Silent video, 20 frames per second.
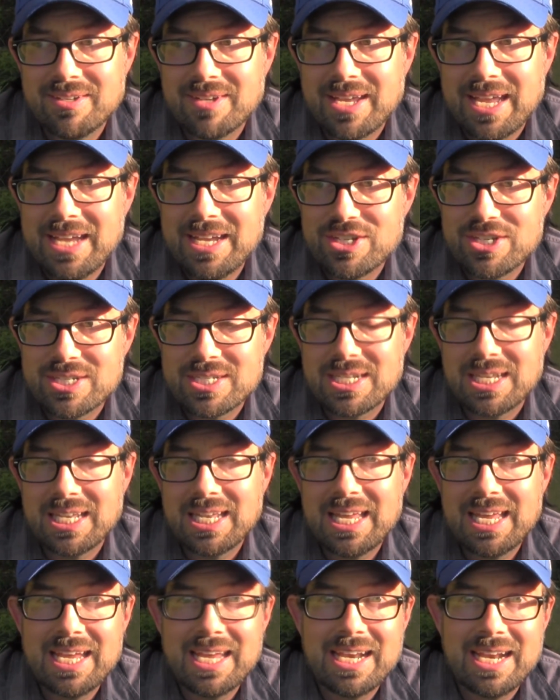can't just
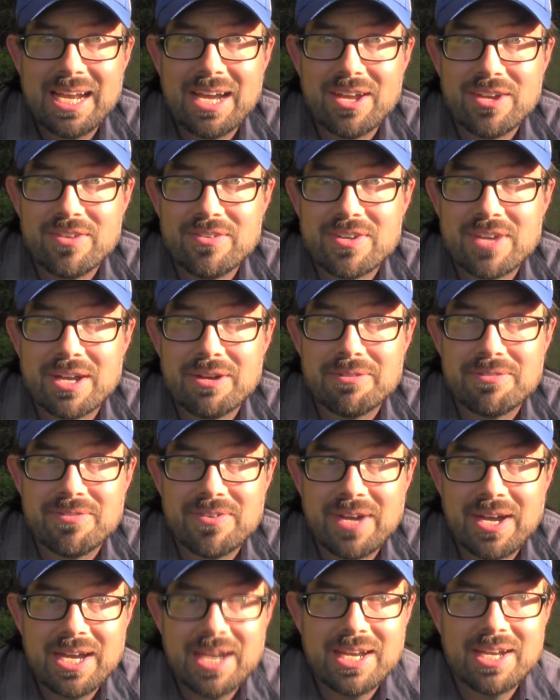lay it out. You've got to
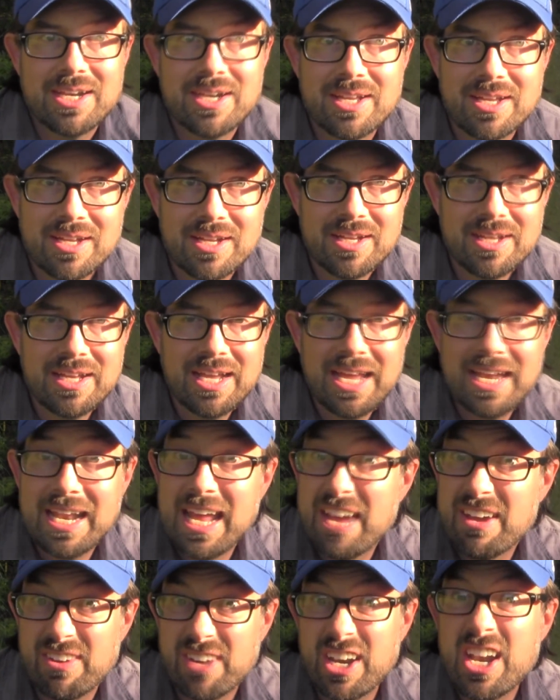find and
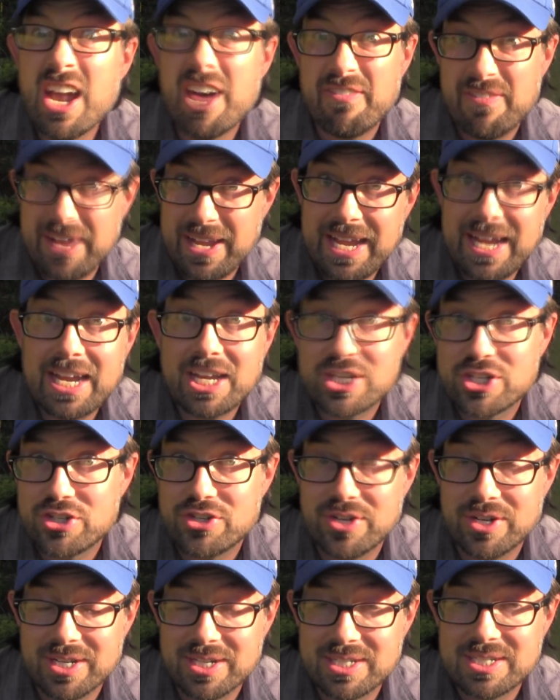have enough
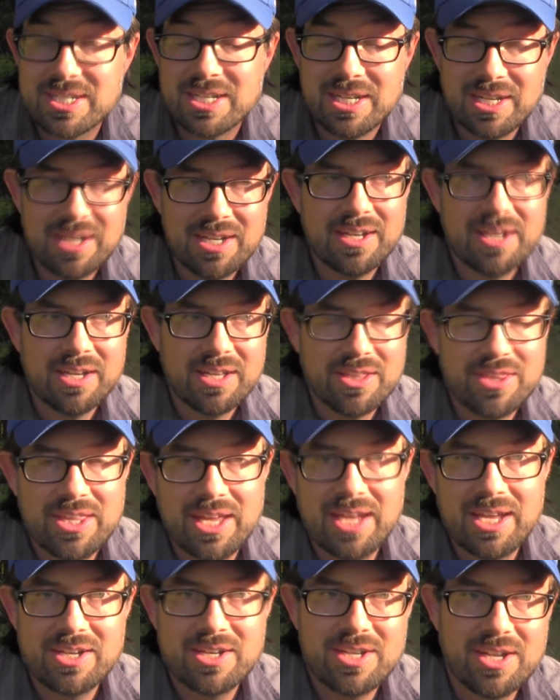extras
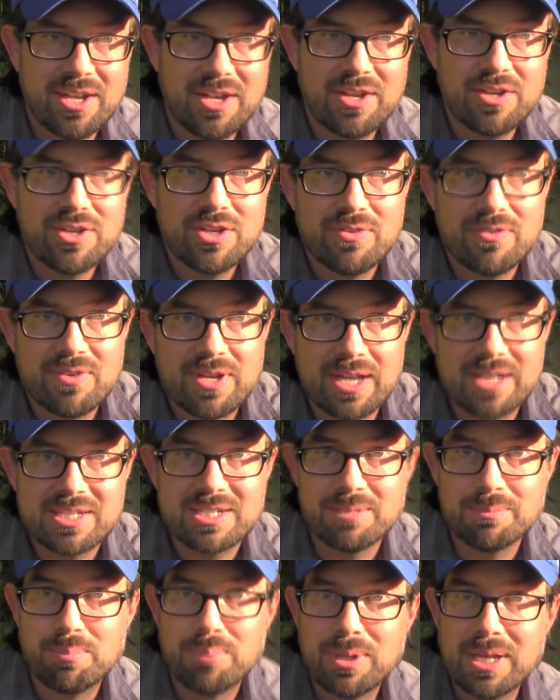that you've got
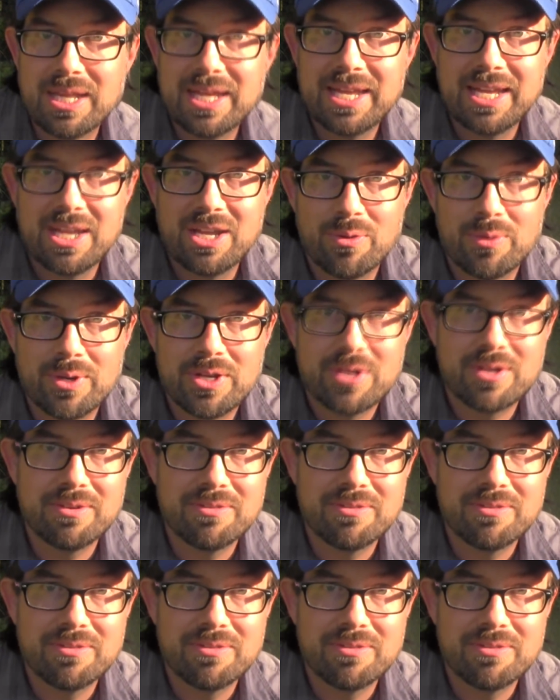some play where you